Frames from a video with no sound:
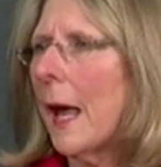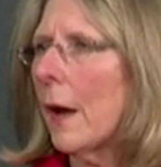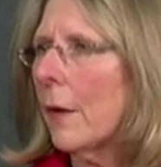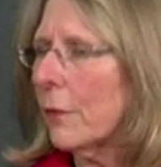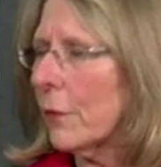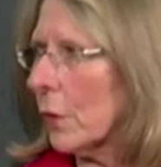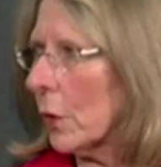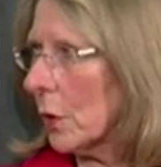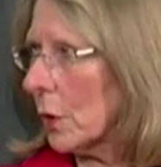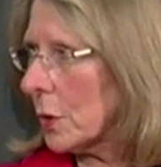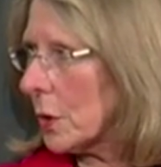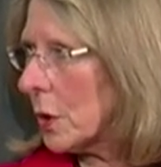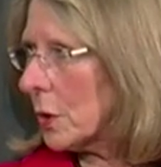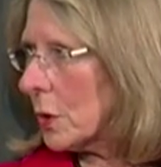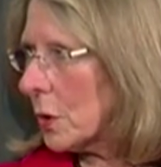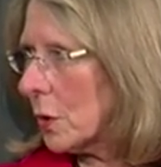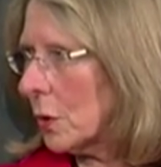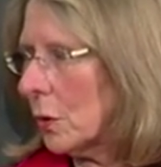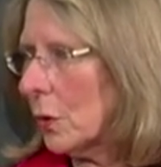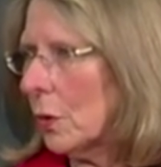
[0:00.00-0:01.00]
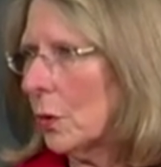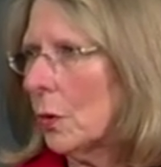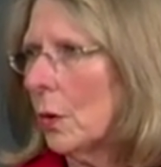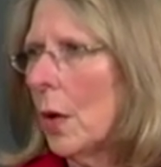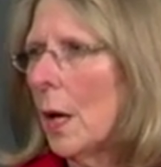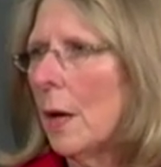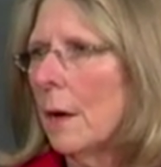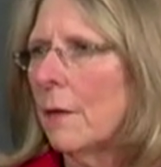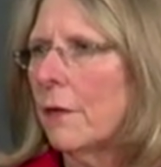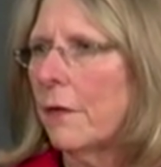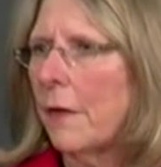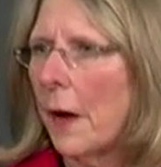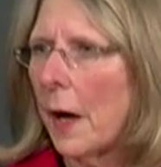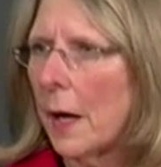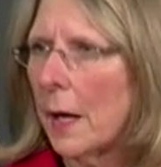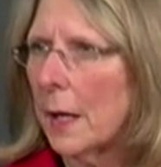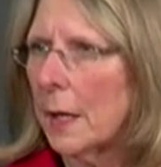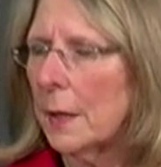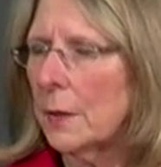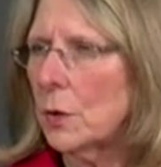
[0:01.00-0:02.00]
effort to
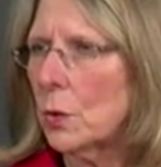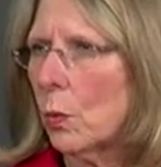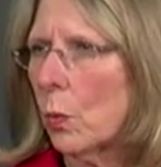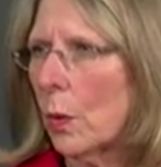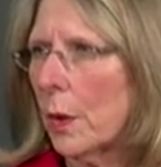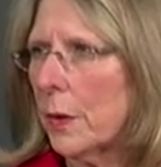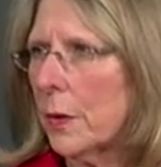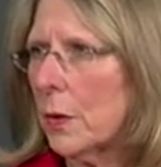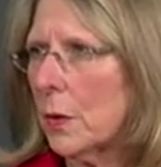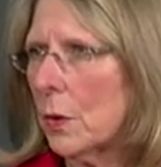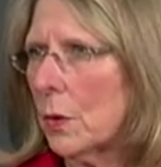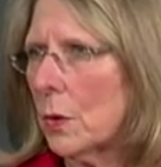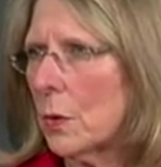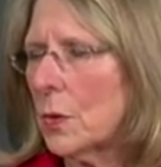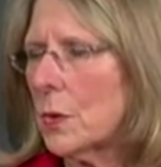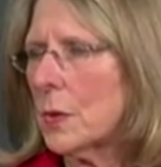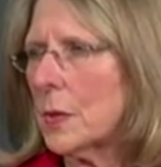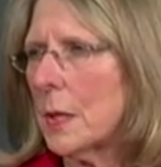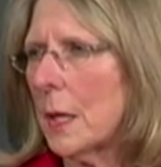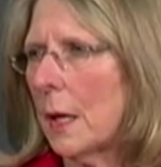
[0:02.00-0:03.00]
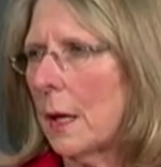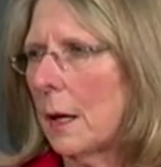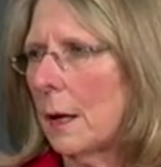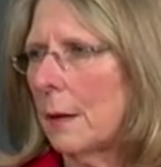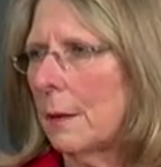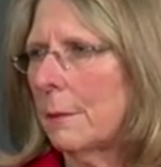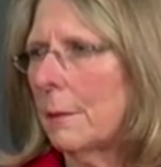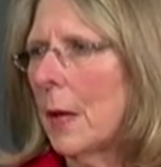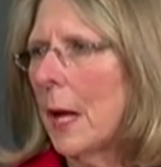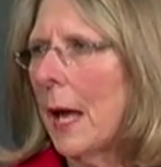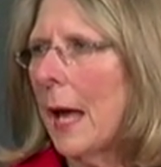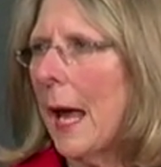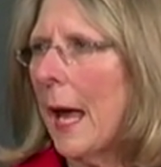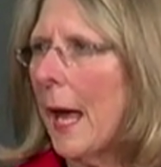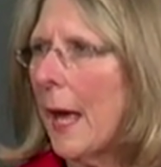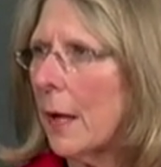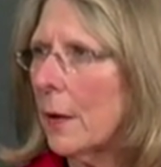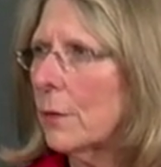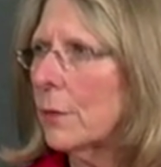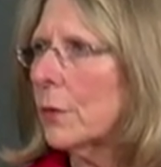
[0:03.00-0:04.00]
find what those
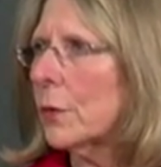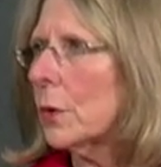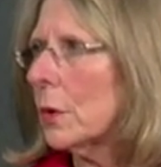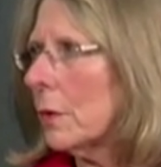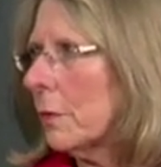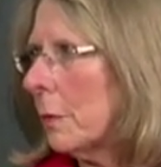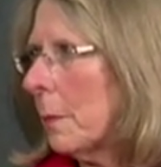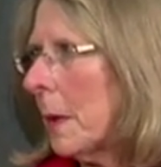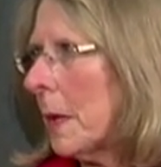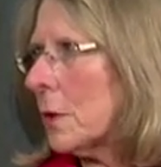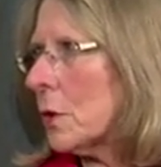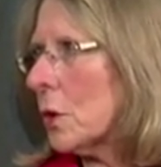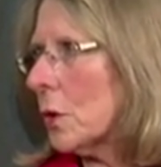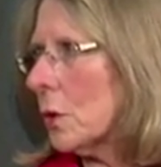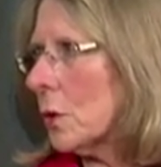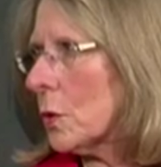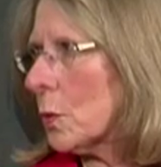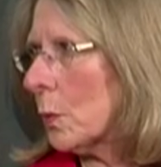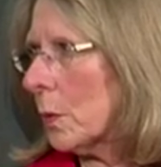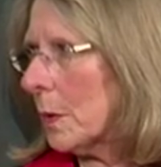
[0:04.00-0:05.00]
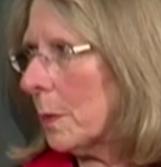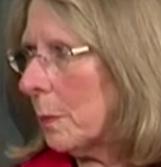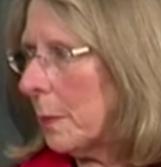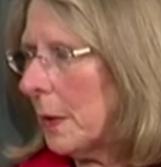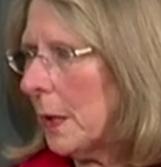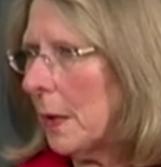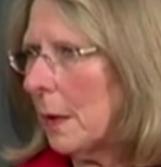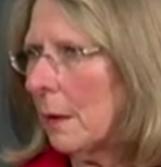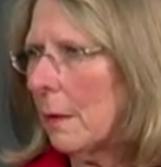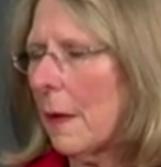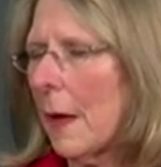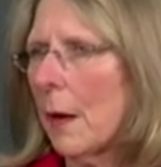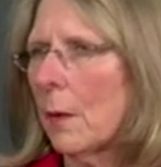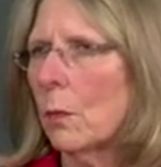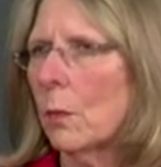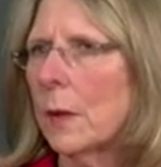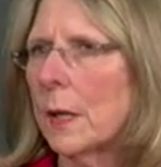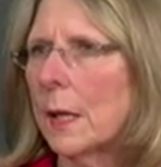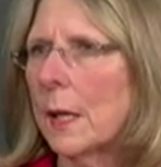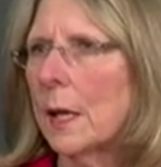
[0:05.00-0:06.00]
handful of measures would be
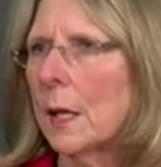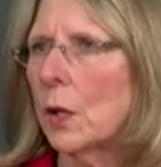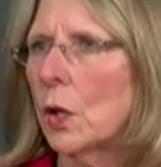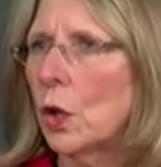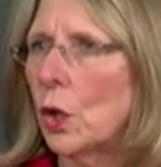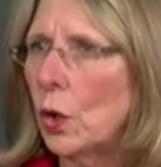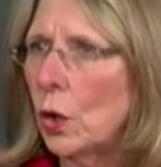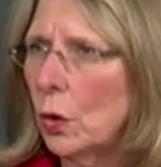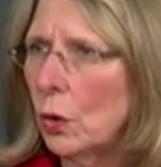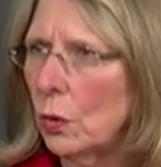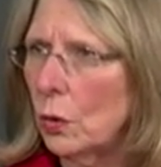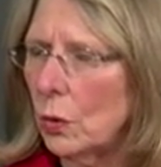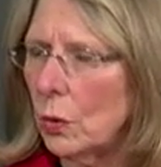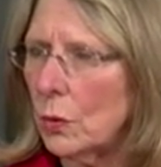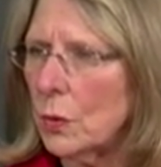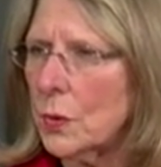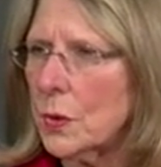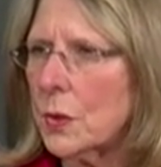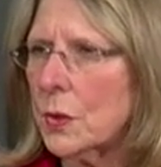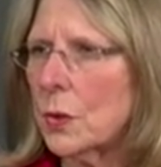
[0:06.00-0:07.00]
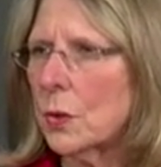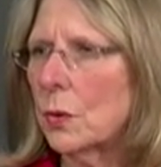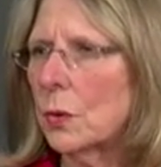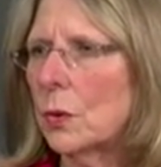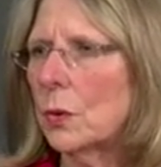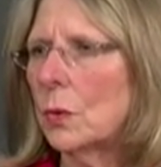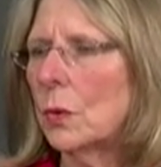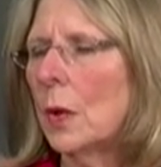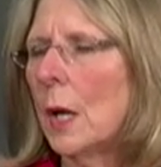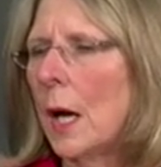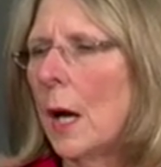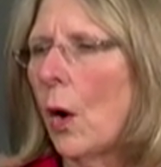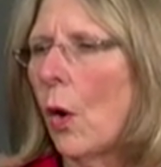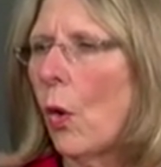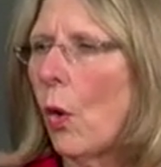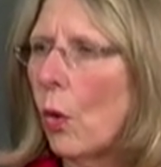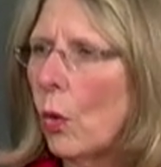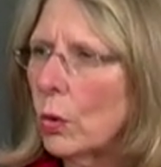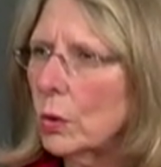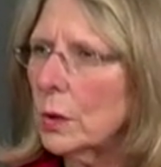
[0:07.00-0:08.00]
that we can use to
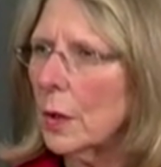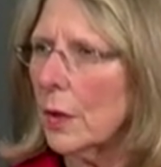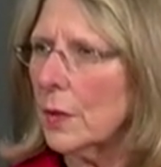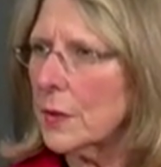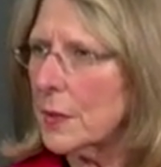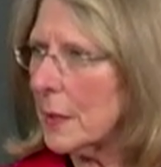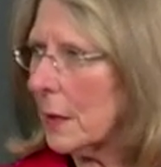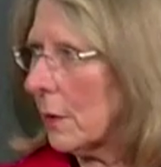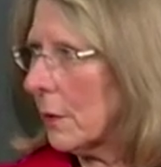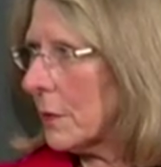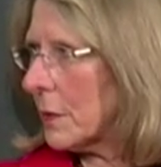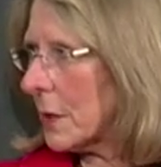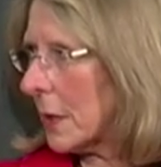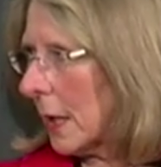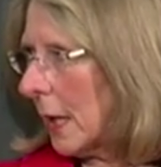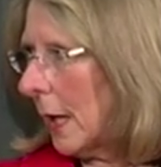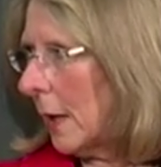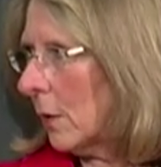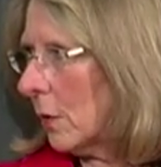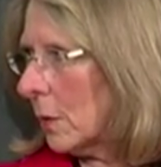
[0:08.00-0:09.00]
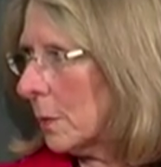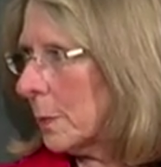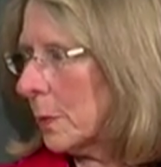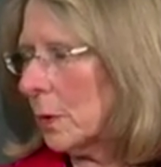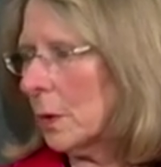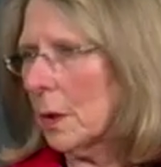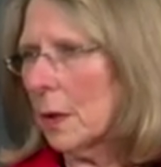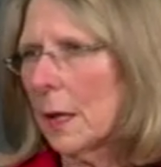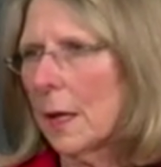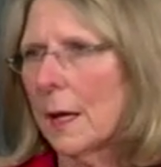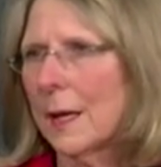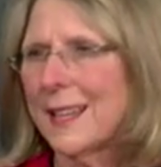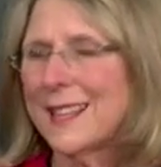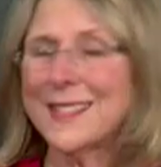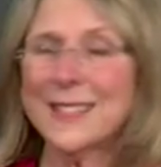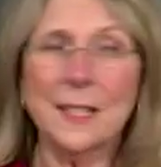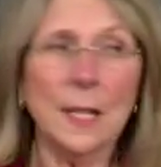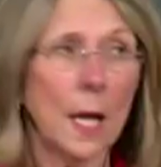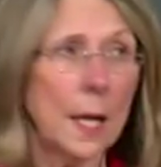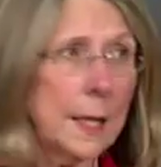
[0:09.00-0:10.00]
hold ourselves accountable.
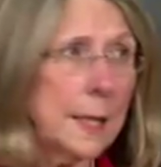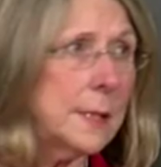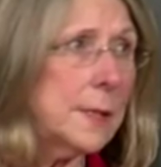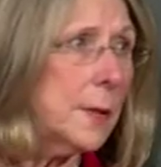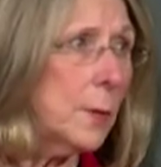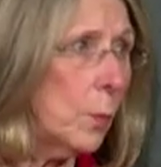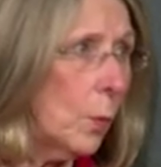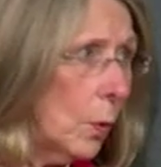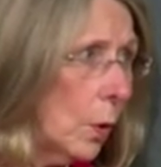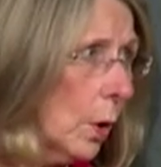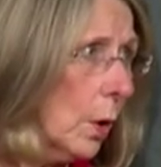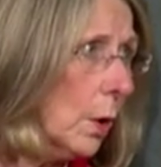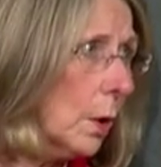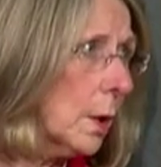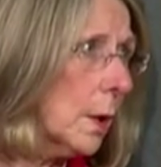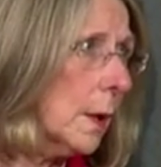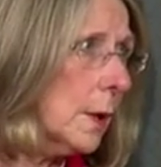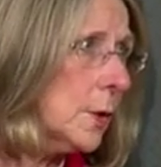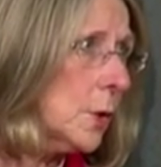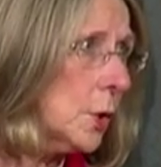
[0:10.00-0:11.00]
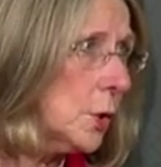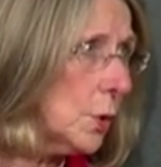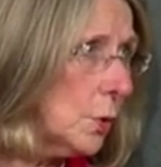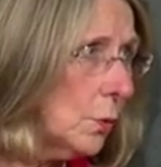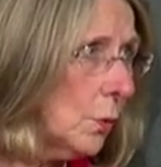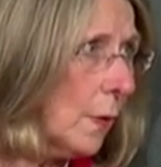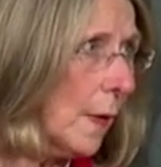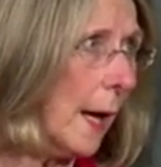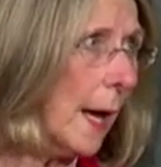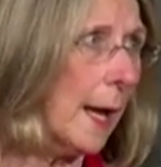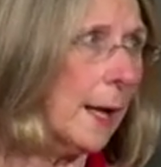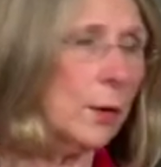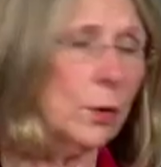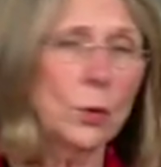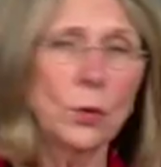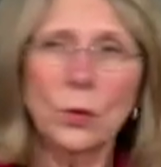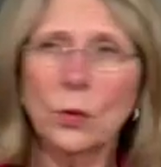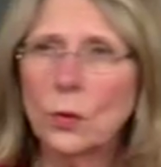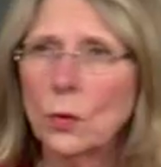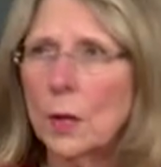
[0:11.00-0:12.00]
It's not easy work to do that.
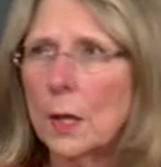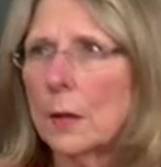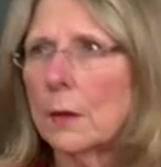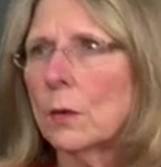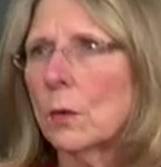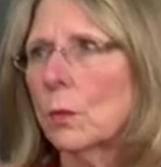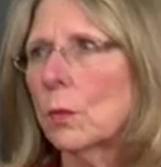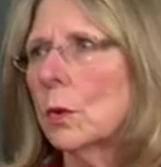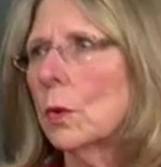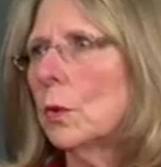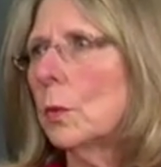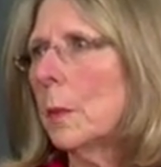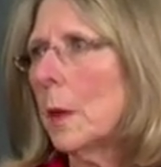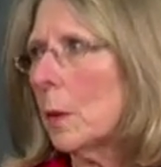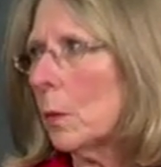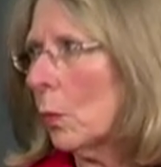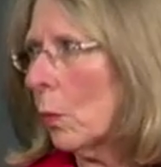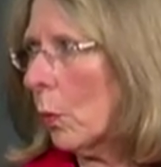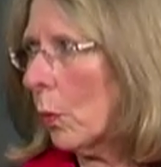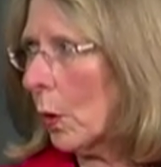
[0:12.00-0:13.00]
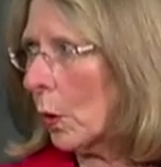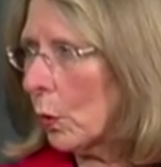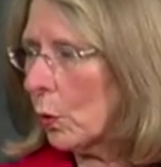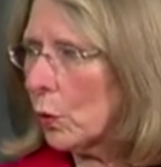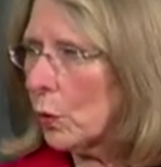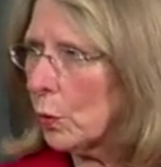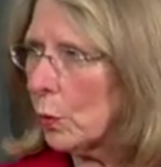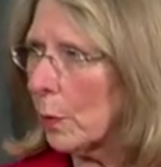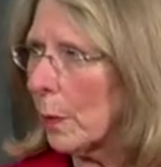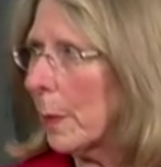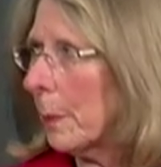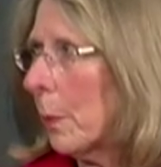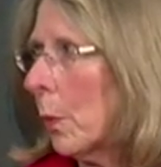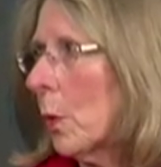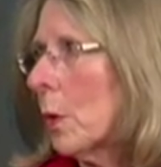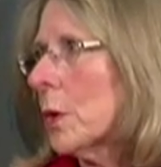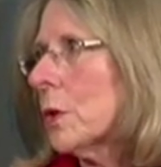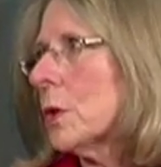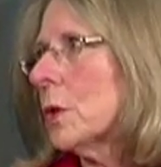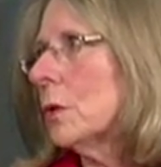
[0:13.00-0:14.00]
Who you get in the room and who you
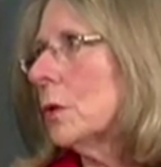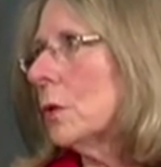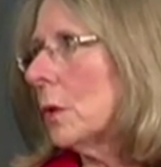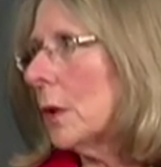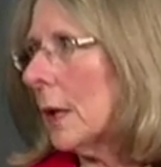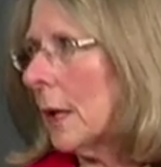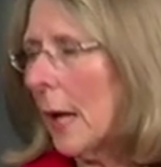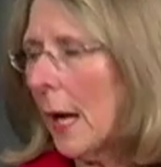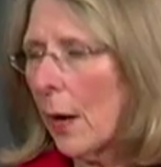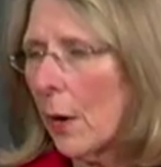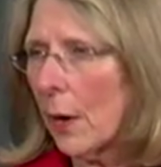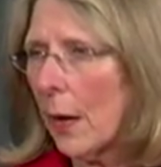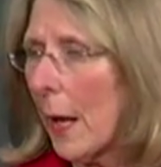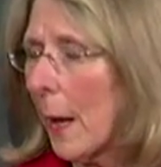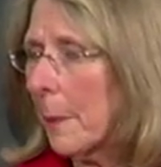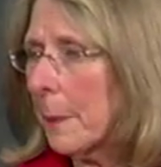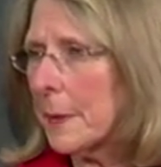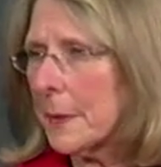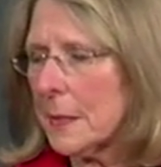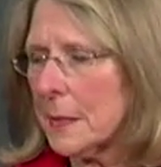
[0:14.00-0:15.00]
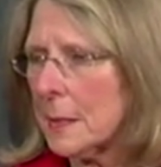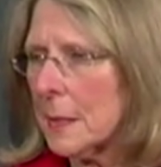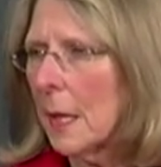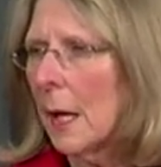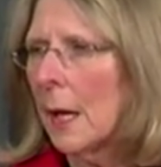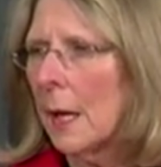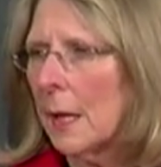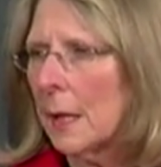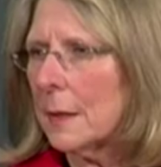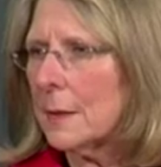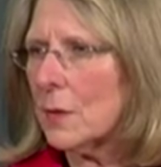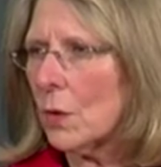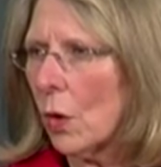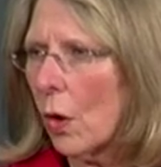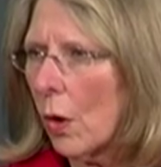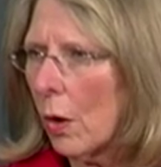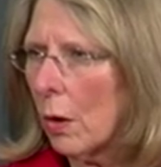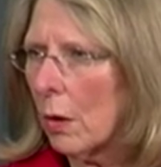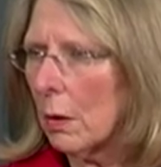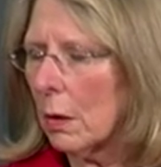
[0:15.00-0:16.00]
report to and how it happens is
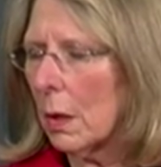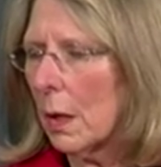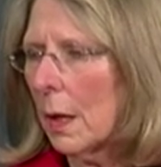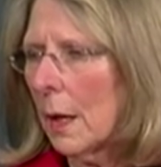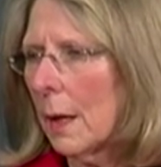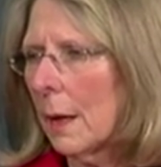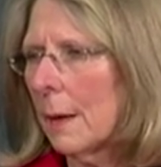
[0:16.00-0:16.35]
all